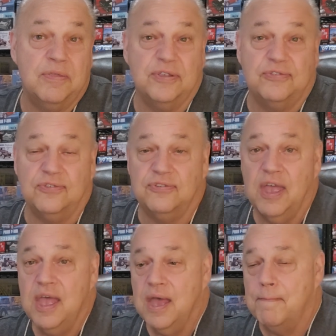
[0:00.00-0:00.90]
This is
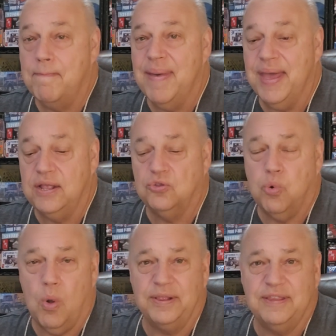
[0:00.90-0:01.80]
May
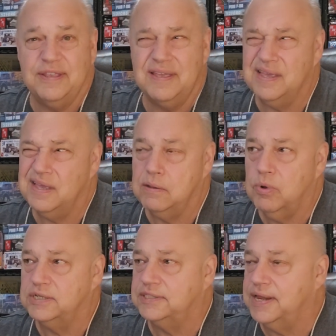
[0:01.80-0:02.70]
20,
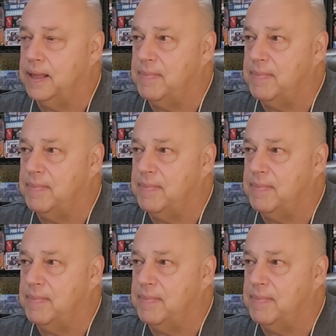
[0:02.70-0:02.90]
what is today?